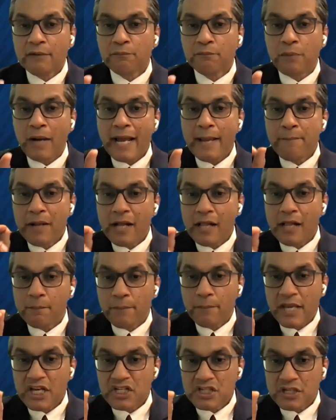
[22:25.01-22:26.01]
by
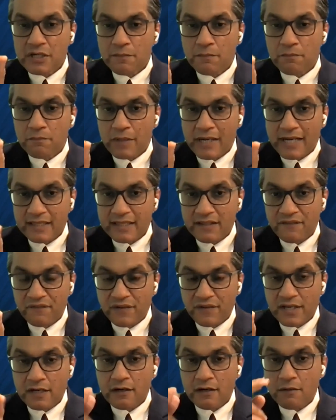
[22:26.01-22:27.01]
palpation, by the
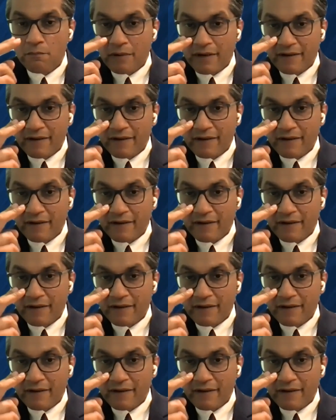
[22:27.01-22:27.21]
finger,